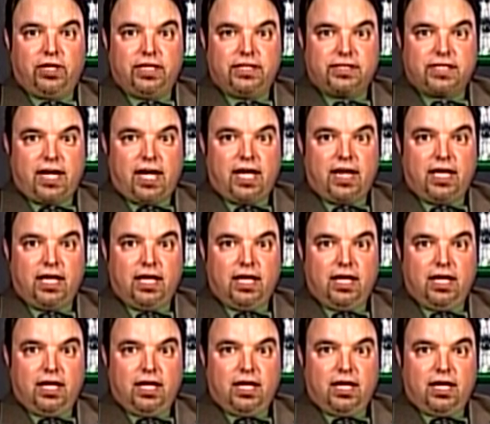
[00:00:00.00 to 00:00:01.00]
nice guy.
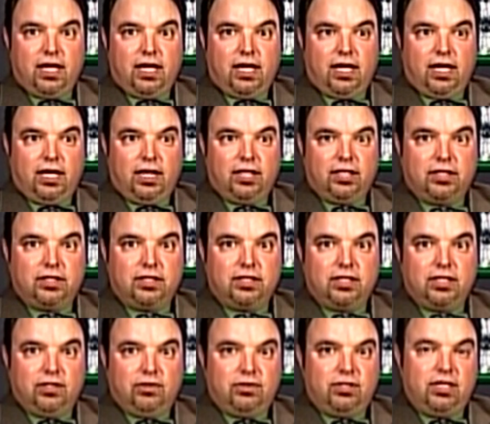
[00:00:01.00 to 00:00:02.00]

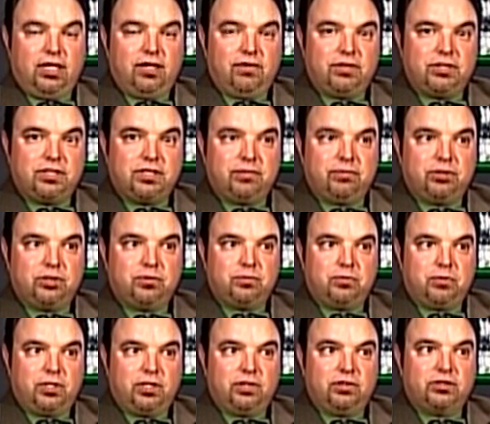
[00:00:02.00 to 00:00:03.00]
Dean Evison
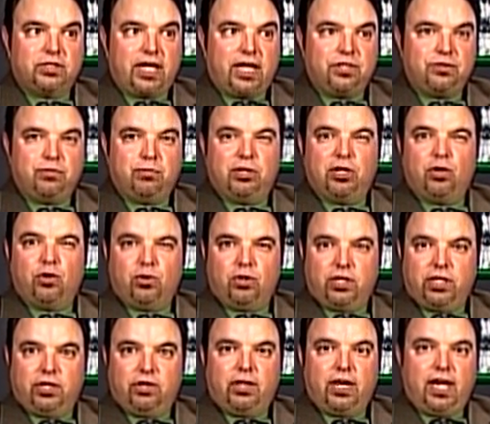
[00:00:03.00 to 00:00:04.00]
was one of those guys from the
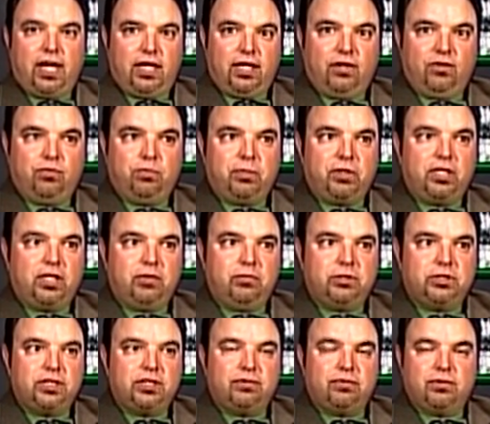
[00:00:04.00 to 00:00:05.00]
earlier 80s, but he
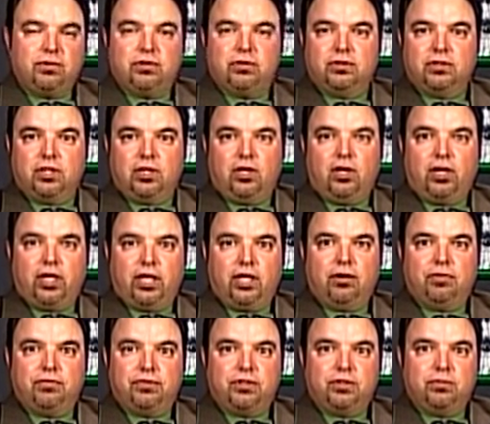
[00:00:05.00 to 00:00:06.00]
was here for long
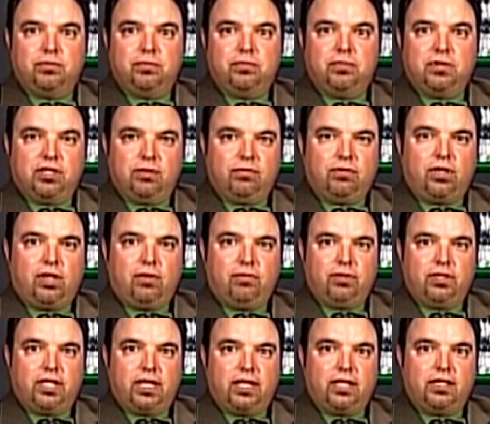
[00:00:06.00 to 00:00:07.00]
enough to be
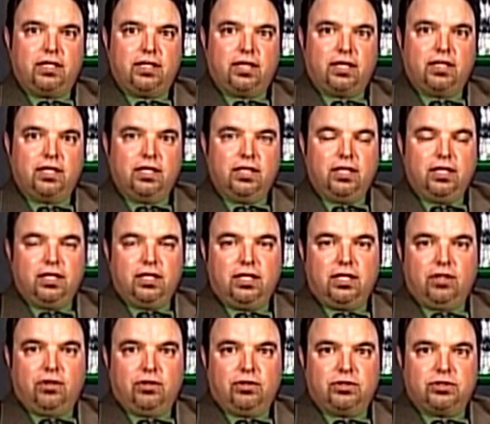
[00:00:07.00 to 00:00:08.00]
involved in that,
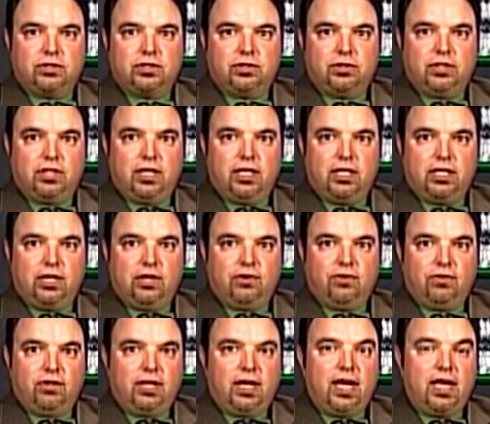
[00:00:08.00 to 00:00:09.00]
those good
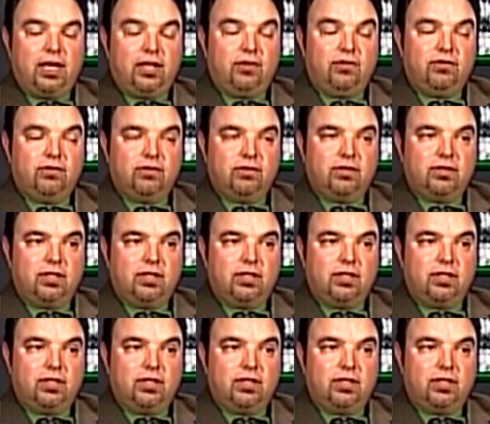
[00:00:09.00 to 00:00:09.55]
years in the 80s.